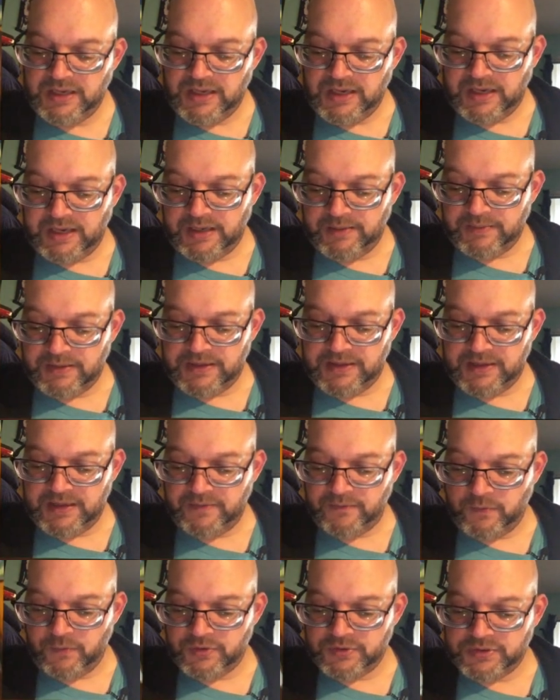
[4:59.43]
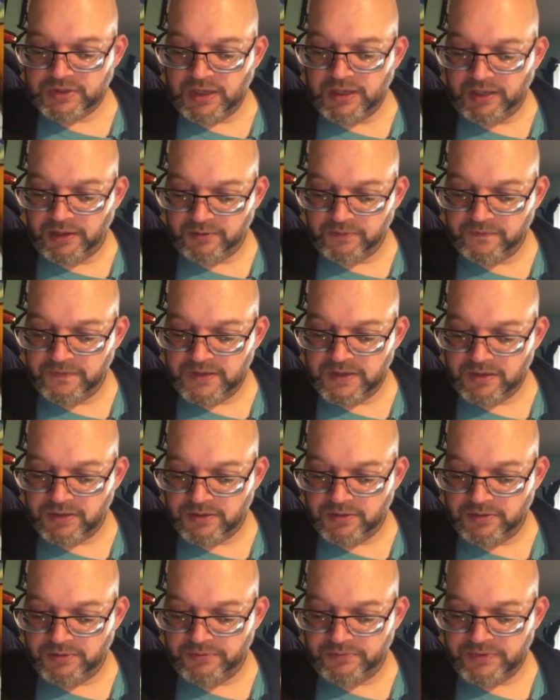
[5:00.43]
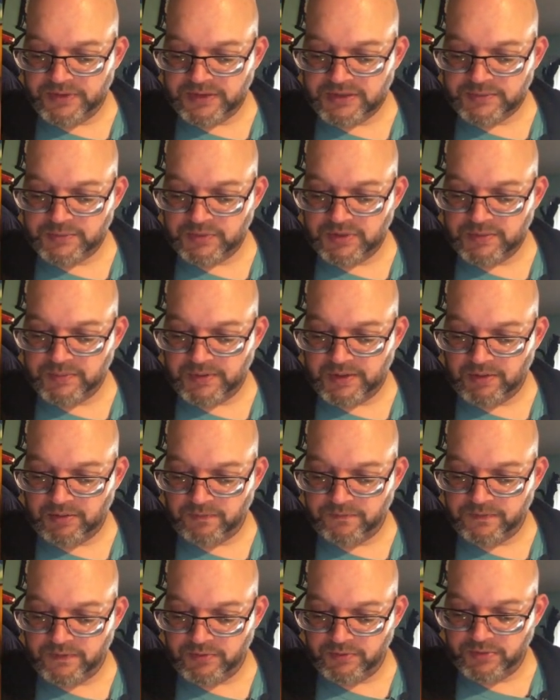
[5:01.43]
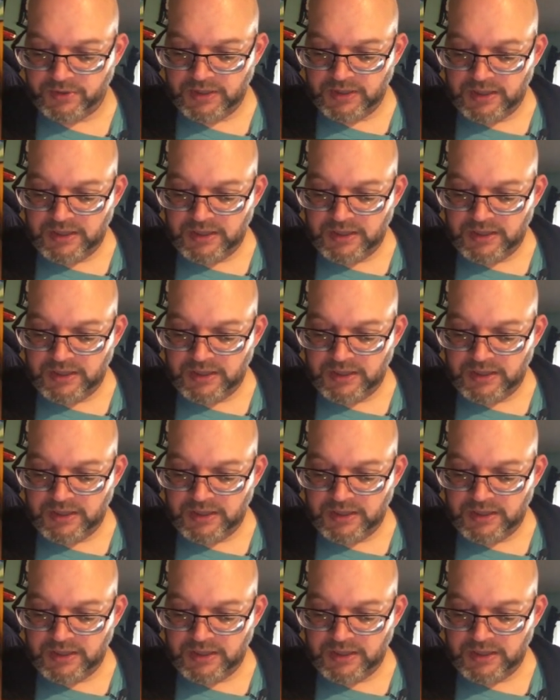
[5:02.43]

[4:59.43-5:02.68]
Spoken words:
And then, of course, another vehicle that's pretty powerful.